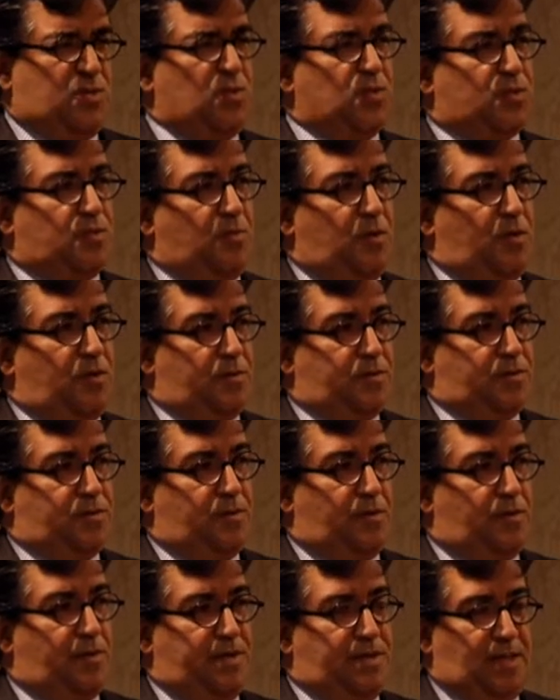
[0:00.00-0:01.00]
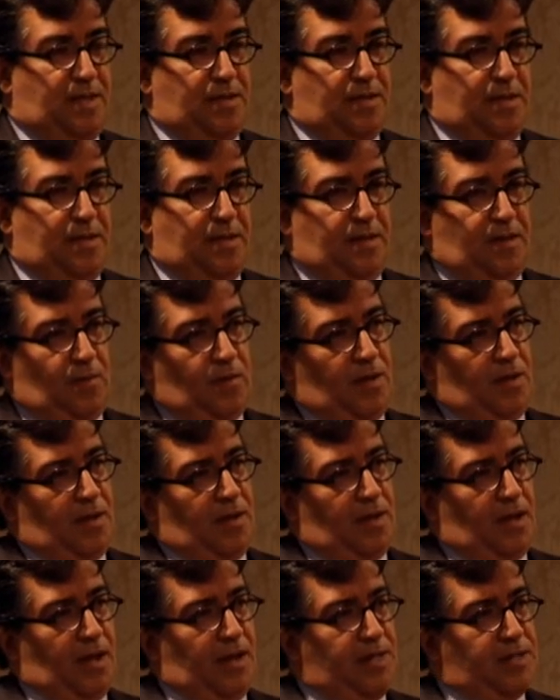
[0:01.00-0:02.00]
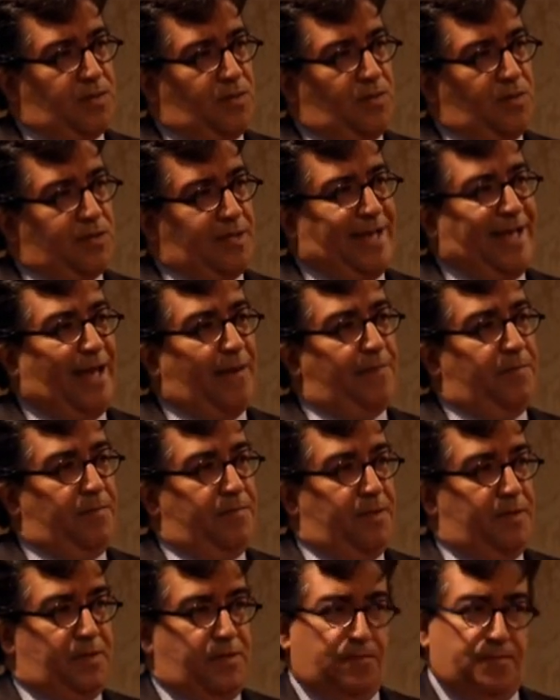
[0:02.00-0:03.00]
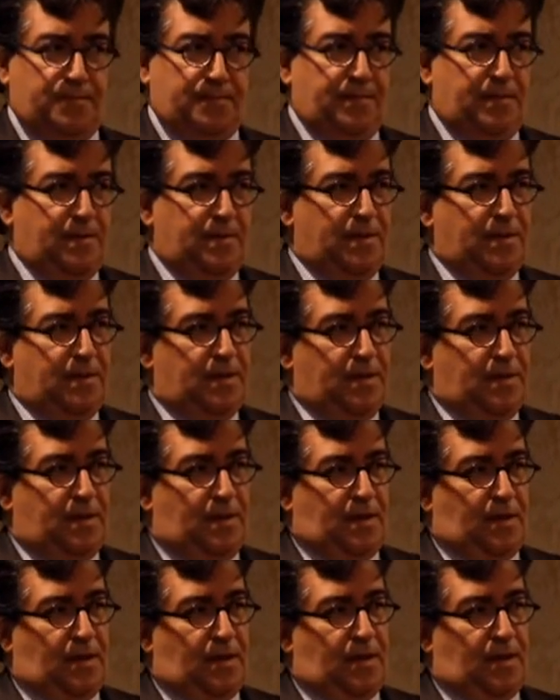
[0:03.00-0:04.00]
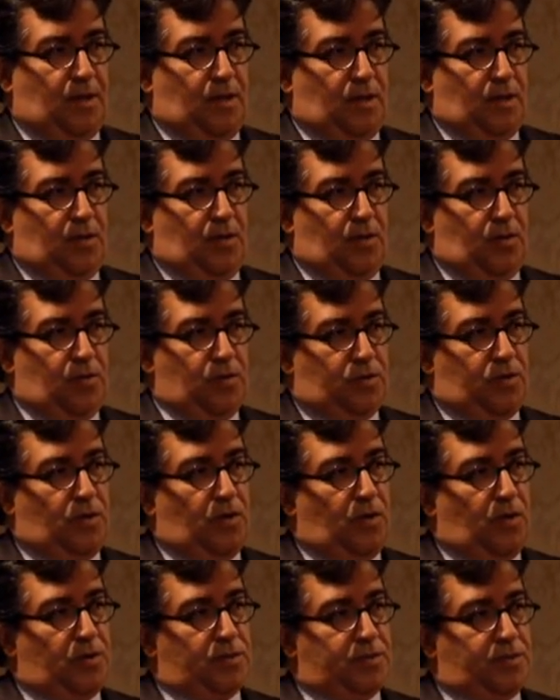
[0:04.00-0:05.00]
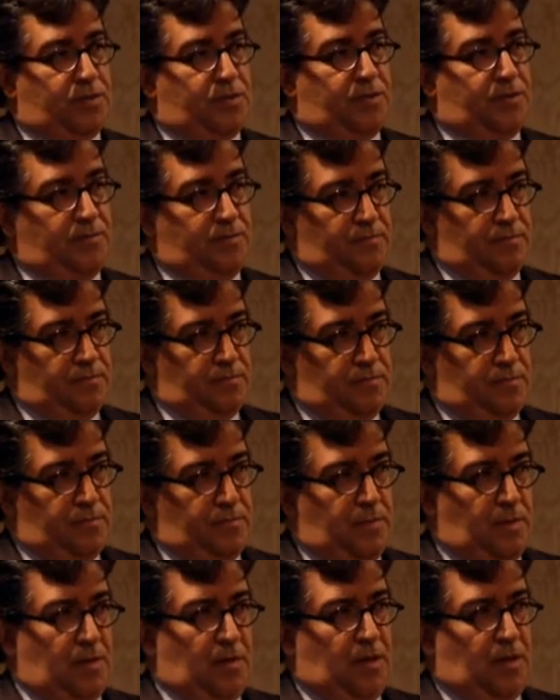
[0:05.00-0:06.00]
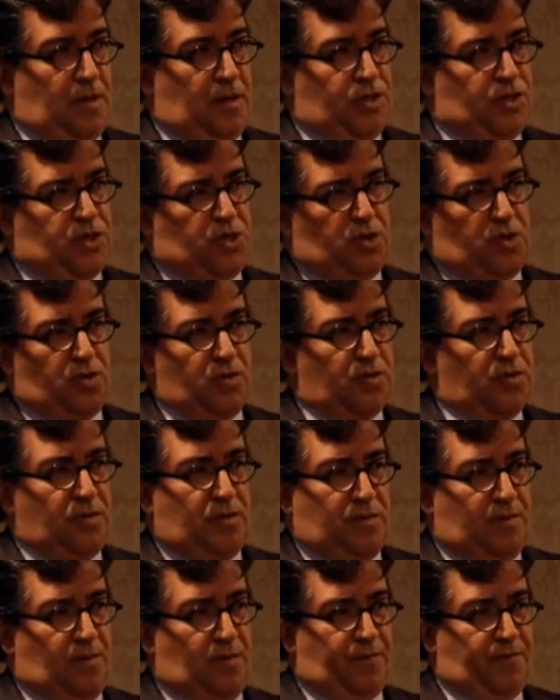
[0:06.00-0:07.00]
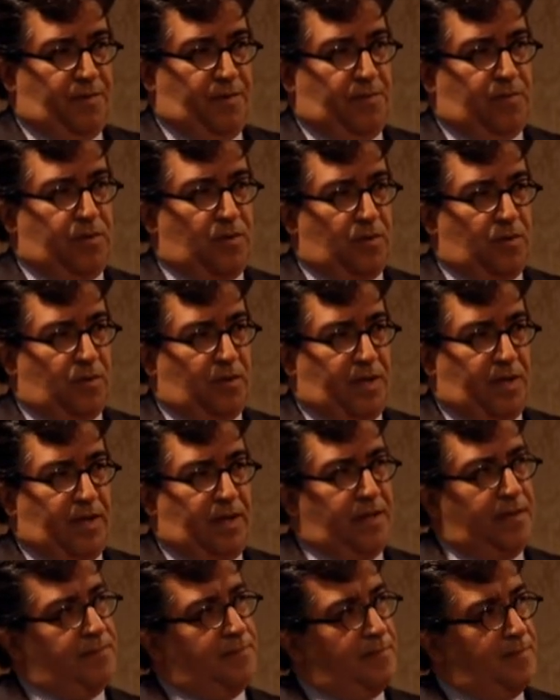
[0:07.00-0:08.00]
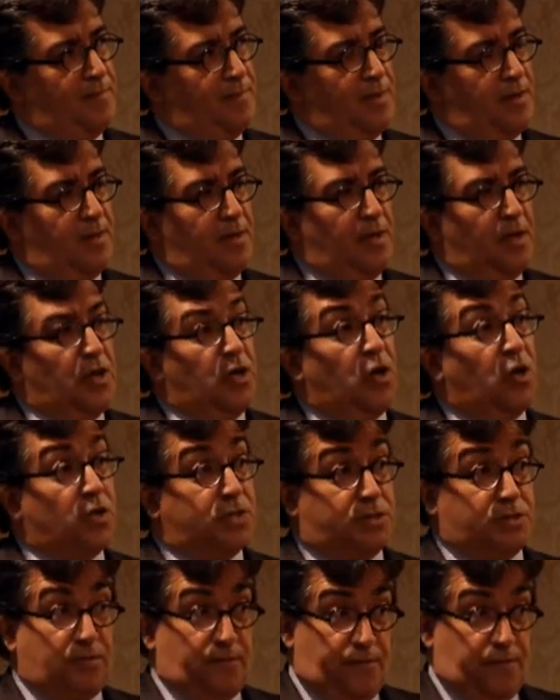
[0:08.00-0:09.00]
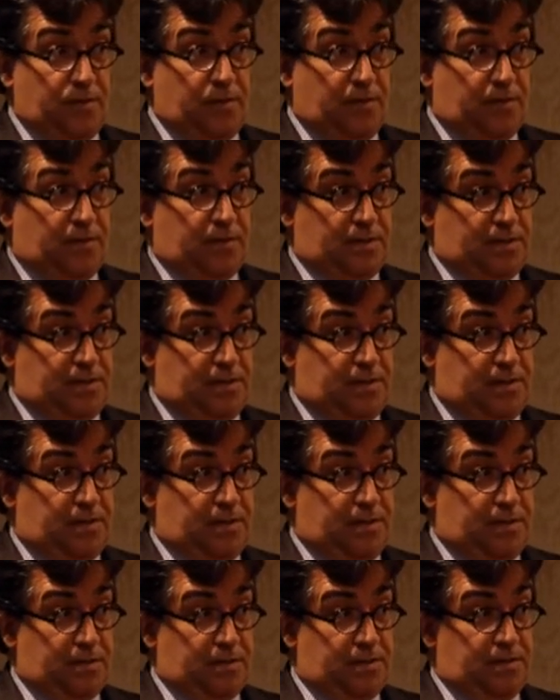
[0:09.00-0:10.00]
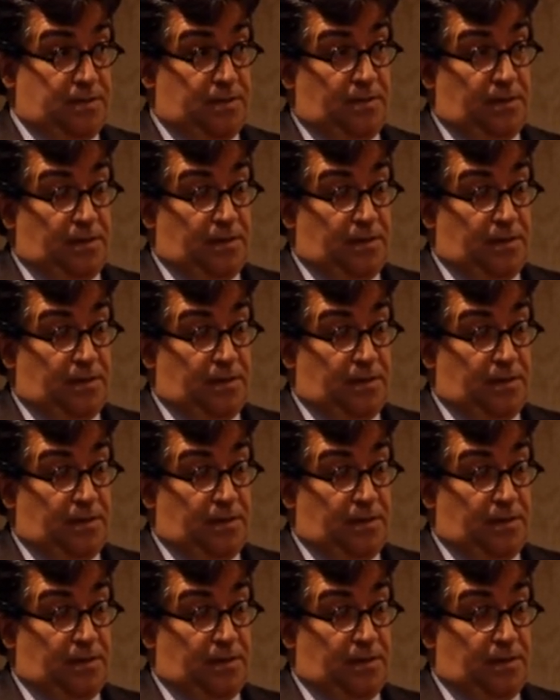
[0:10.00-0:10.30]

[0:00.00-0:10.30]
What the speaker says: too small. So Jalisco was the happy medium. Good cost, churn of people okay, lots of universities,